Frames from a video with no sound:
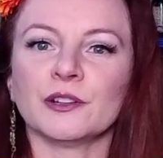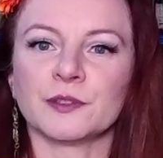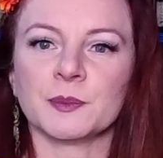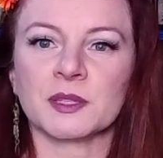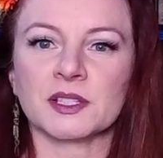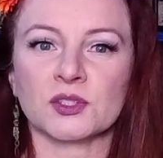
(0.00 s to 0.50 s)

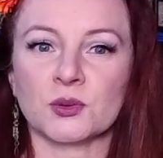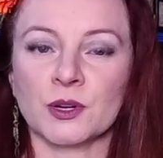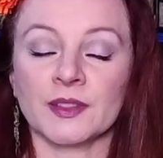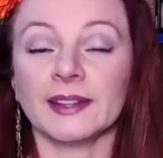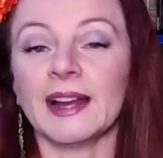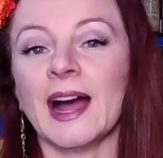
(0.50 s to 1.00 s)
from the store
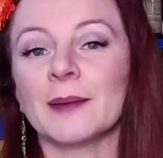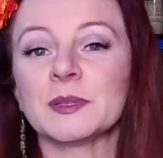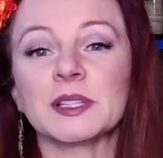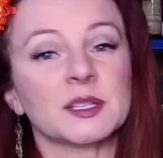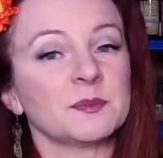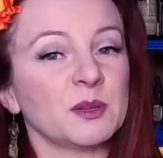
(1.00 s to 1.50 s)
that
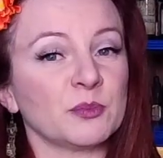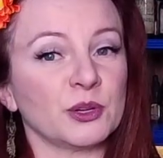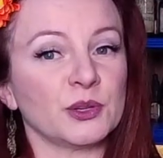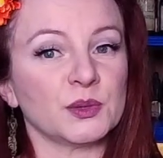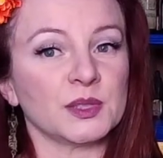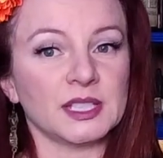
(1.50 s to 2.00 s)
happens to be
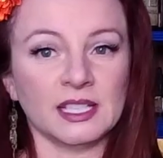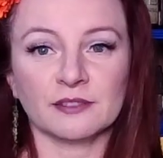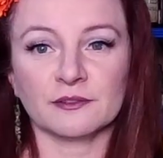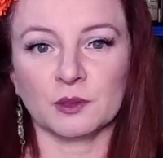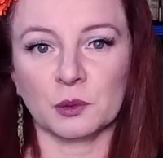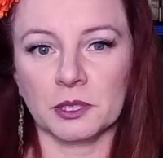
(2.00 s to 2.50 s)
produced in
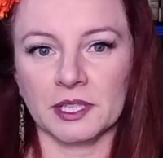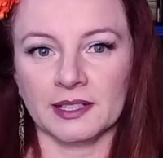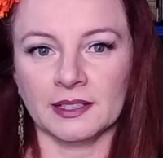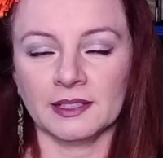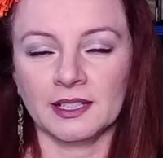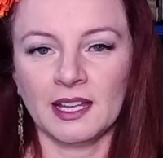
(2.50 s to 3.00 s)

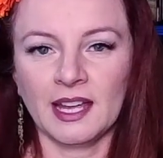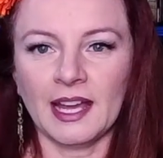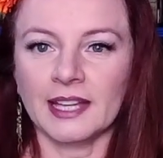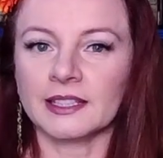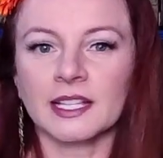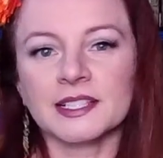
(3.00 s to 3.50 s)
Florida,
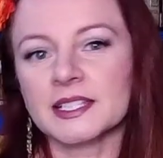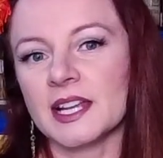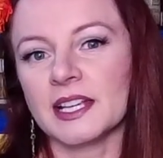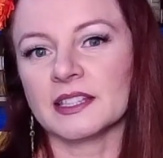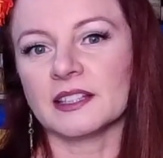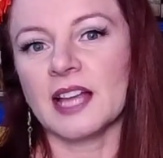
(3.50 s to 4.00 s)
and let's say
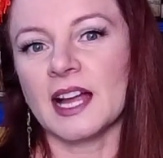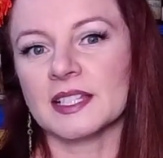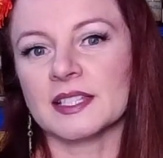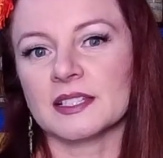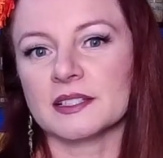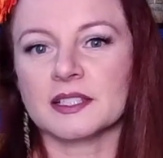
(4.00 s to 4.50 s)
in the
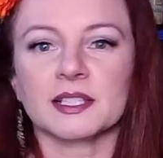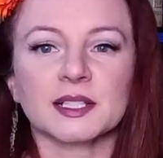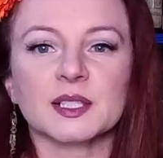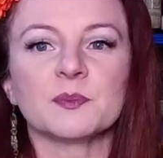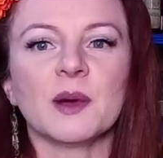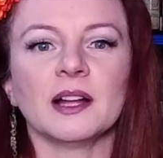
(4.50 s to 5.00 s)
last
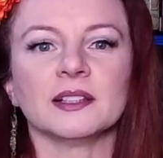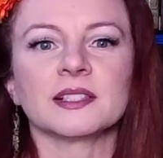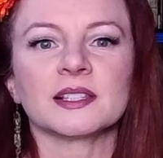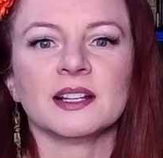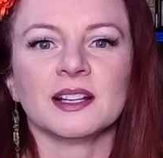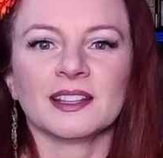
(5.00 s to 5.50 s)
6 months
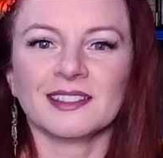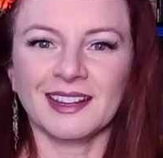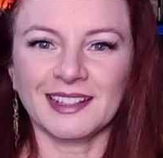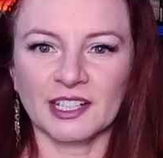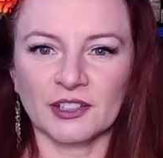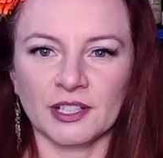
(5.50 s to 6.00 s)

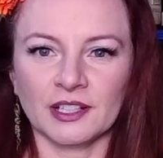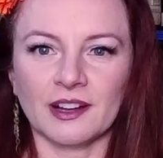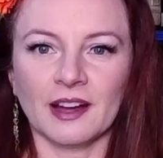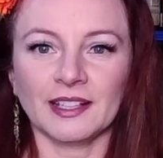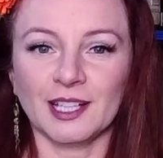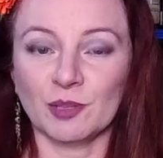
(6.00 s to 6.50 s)
that area
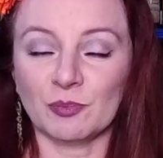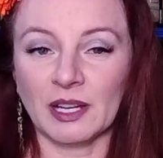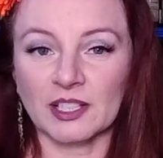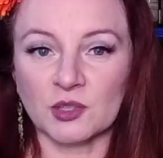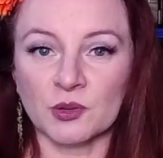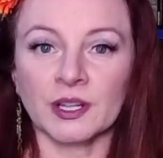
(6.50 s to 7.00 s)
got hit by a
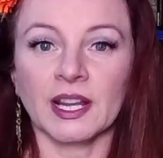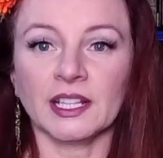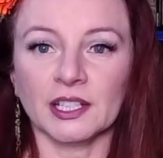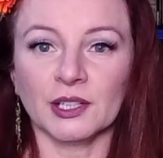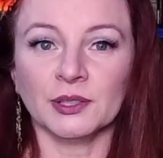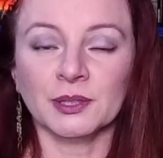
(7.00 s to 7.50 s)

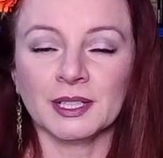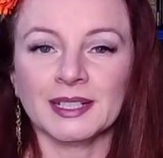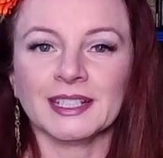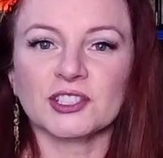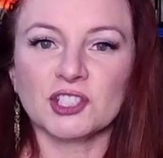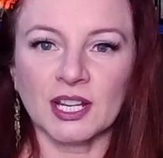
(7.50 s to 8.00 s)
tornado,
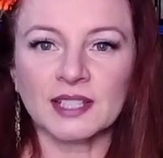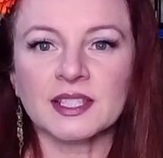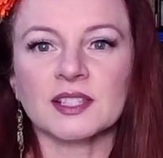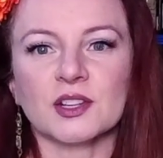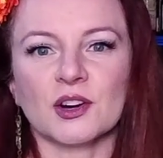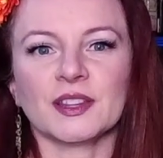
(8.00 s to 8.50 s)

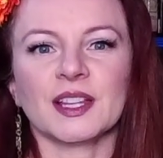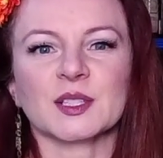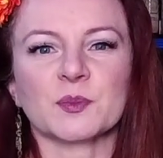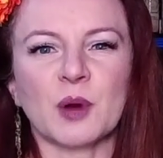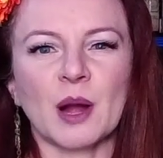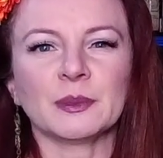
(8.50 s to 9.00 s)
chances are that's
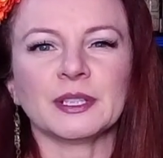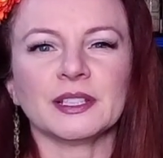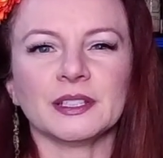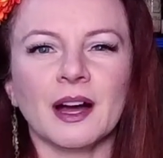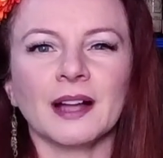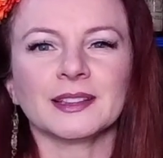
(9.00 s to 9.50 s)
probably
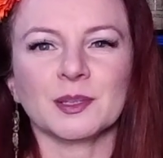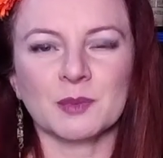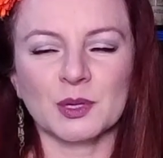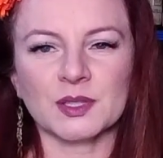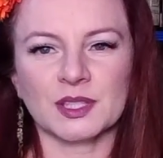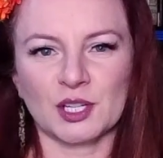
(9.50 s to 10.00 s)
not the
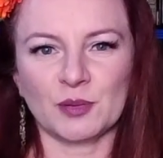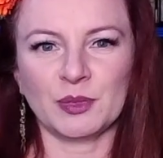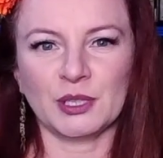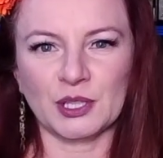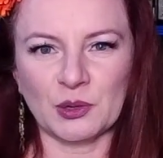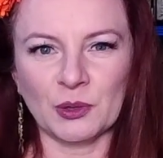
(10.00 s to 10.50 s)
most
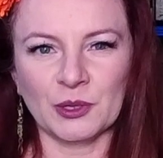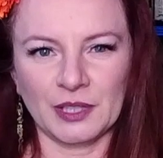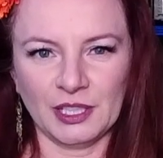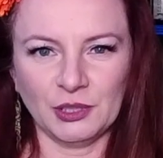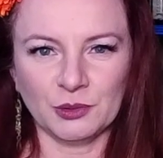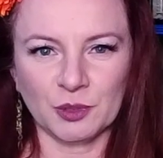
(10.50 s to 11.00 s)
therapeutic oil
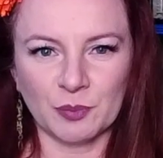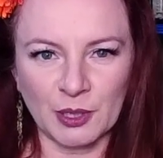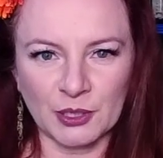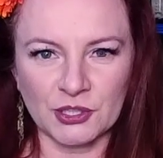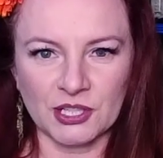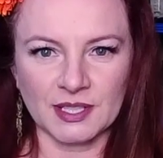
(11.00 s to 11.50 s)
that you could
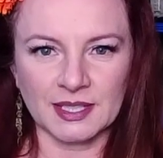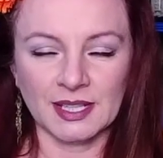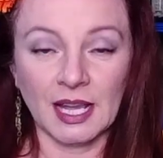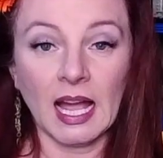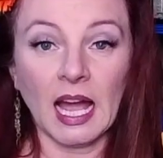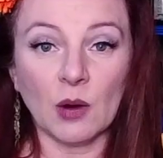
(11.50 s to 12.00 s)
purchase.
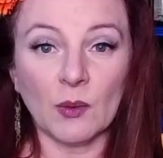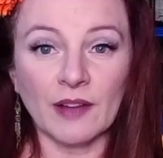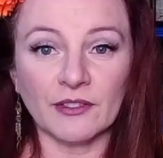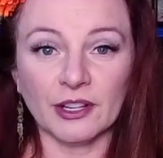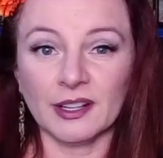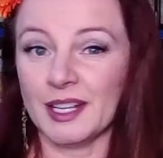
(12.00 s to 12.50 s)

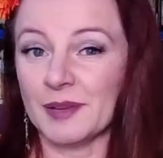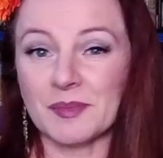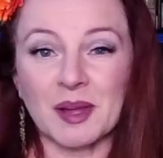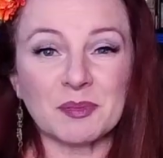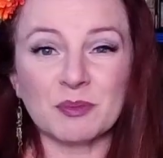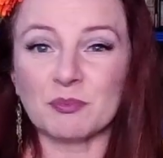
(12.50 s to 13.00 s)
However, it
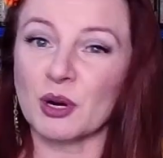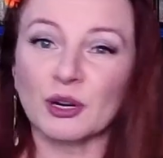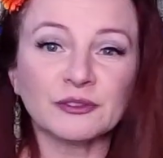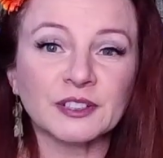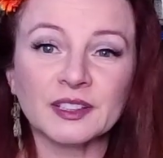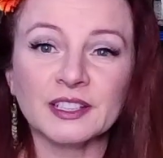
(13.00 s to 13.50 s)
might be
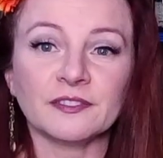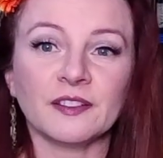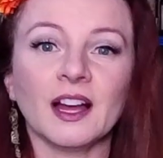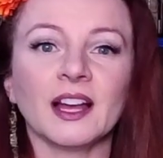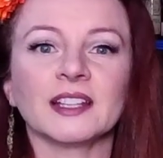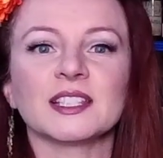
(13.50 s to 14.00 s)
perfectly
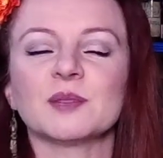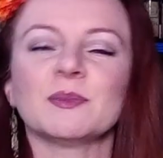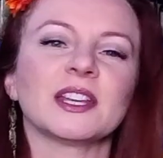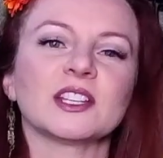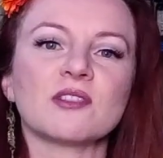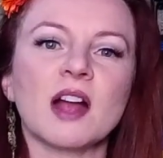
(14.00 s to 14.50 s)
fine to
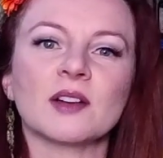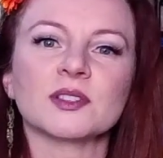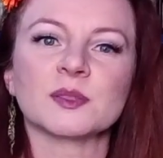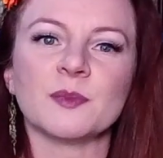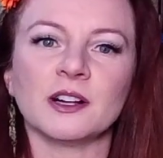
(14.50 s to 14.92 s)
make your house smell